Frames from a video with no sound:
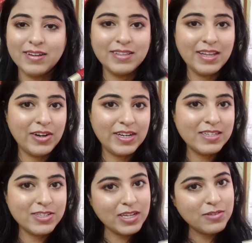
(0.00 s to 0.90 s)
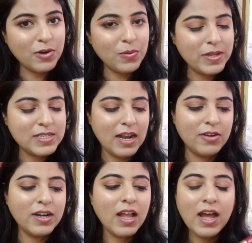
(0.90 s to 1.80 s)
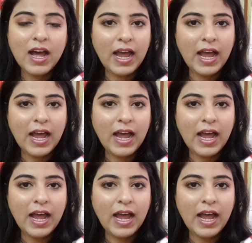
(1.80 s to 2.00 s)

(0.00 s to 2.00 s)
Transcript: They retails just for rupees 100.